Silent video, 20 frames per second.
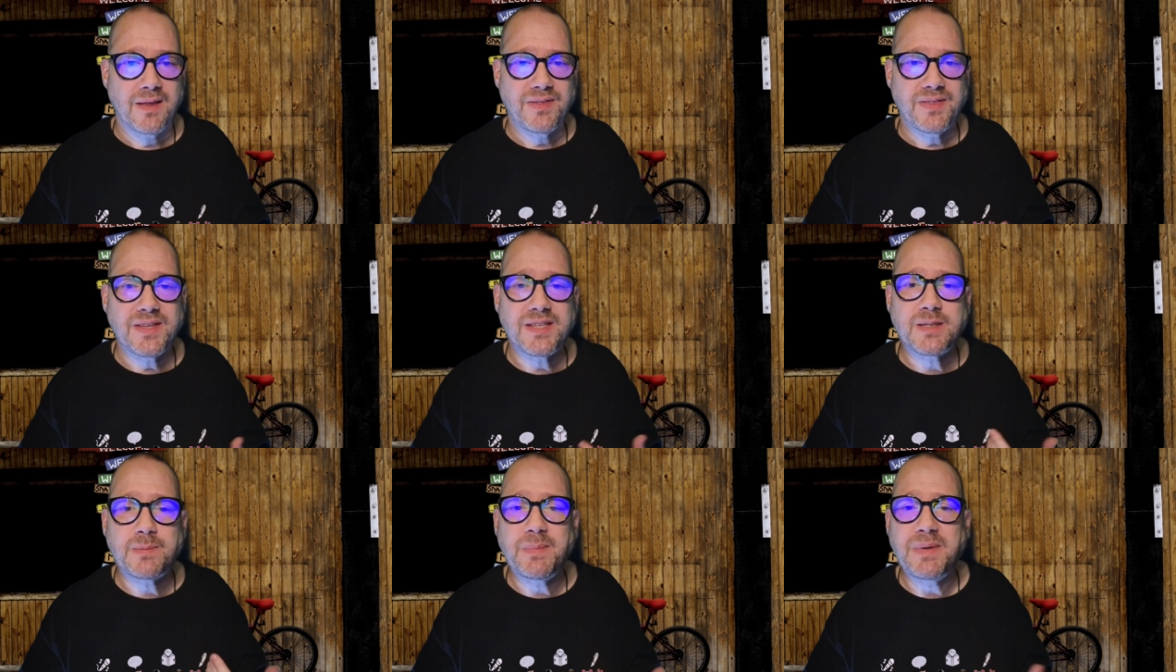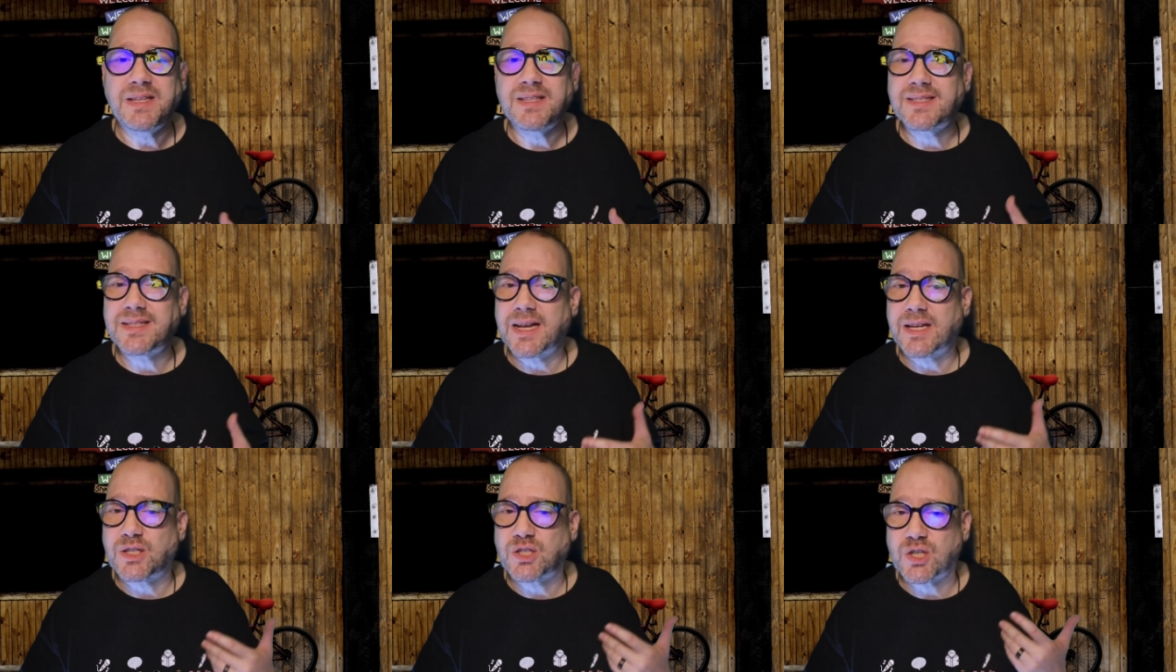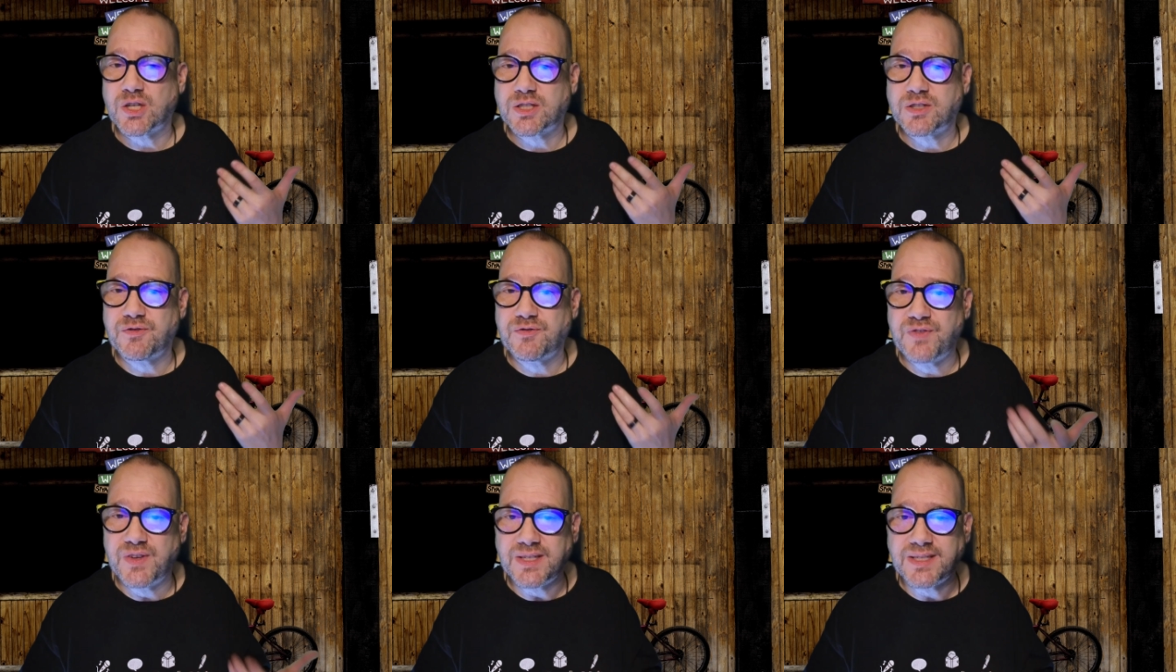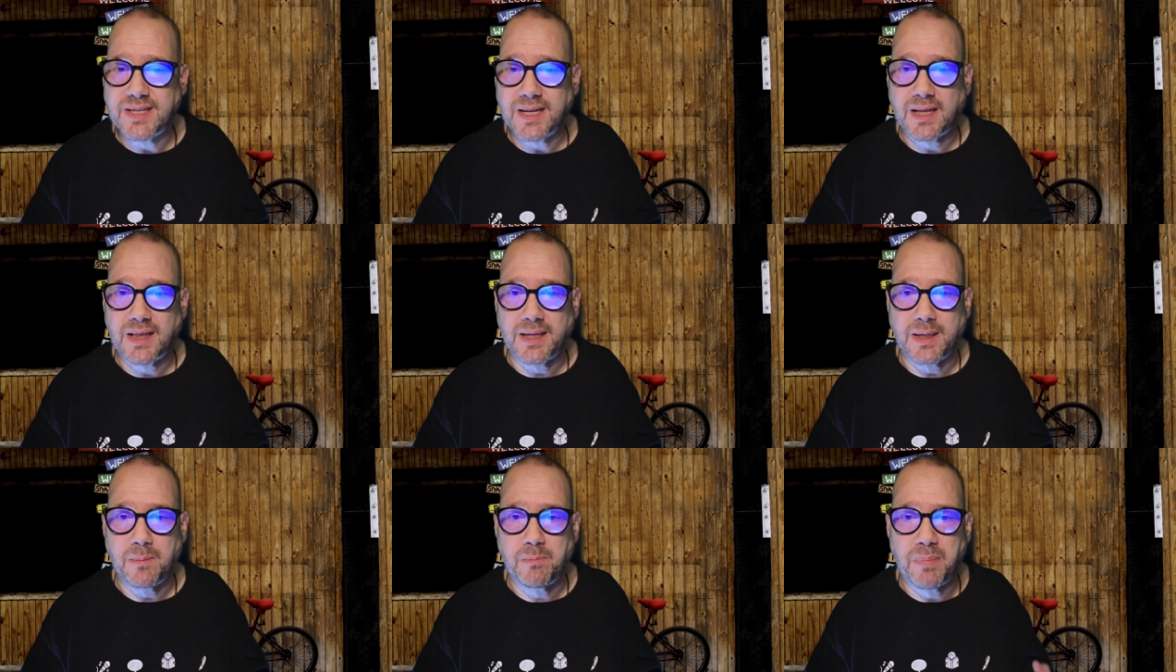This means not just
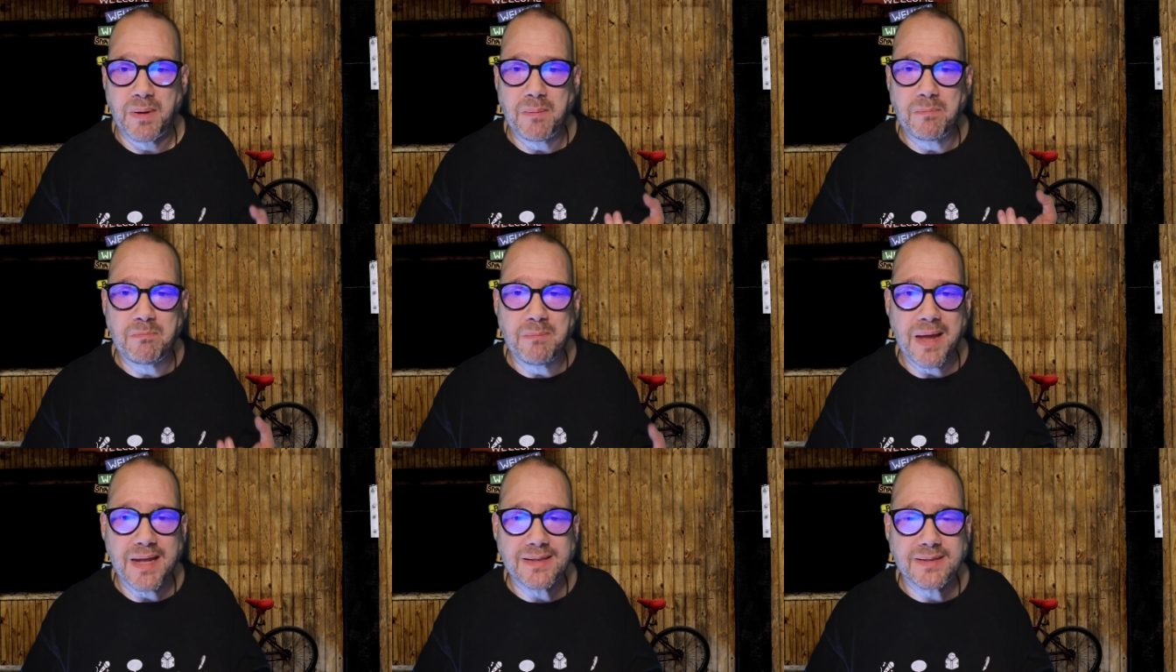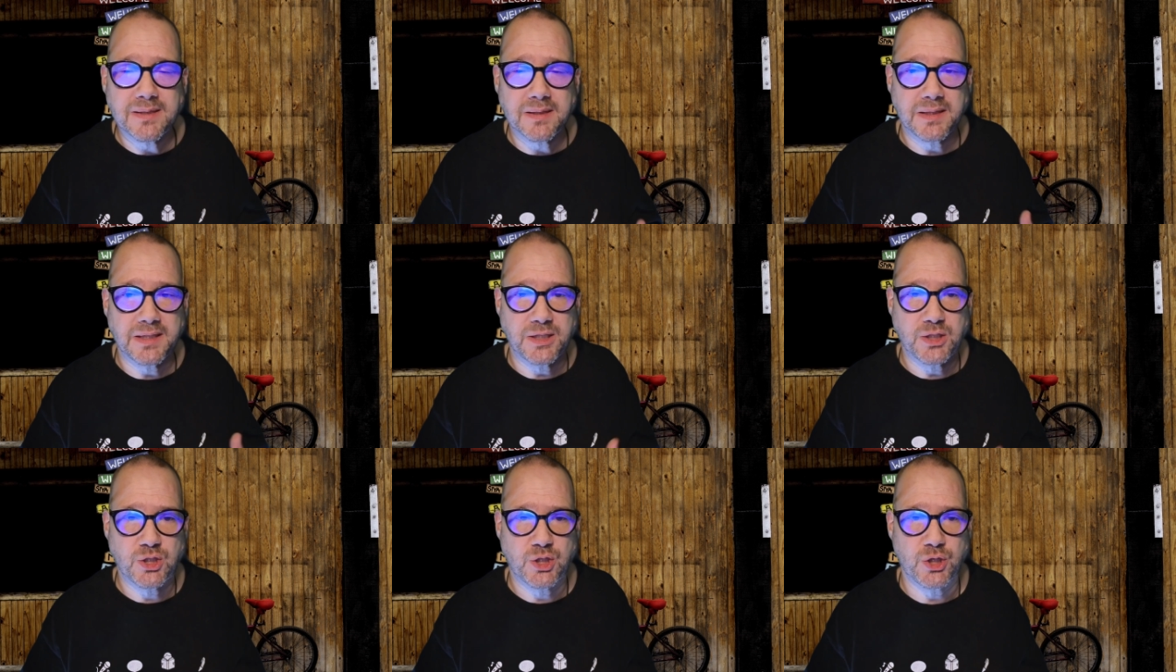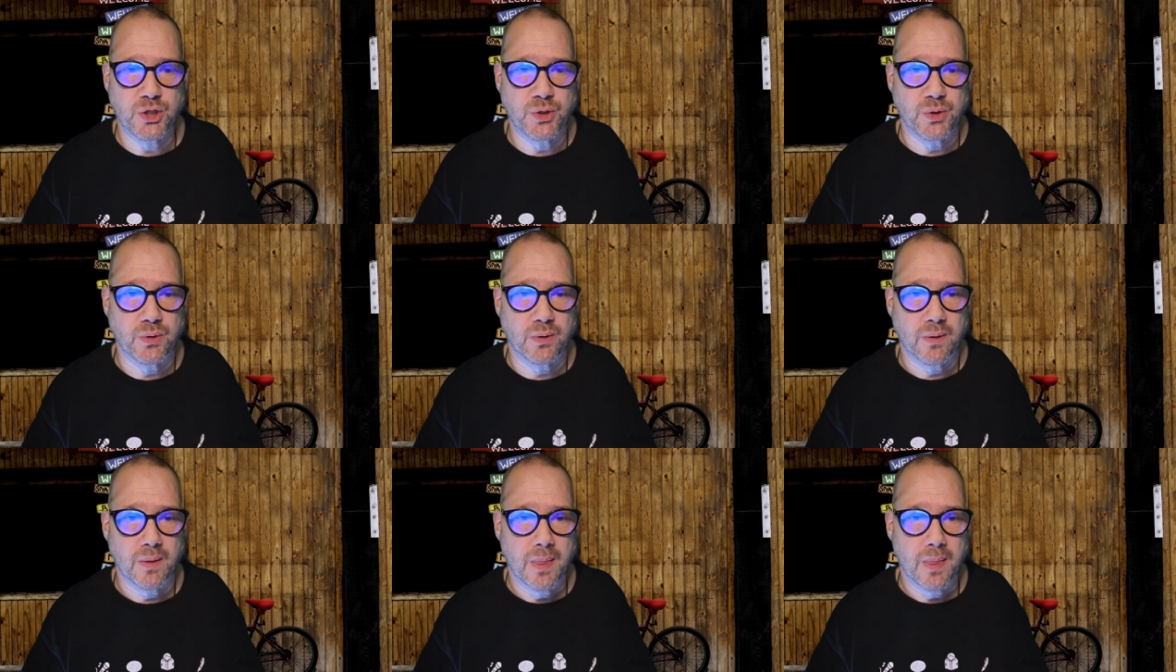physically, but mentally too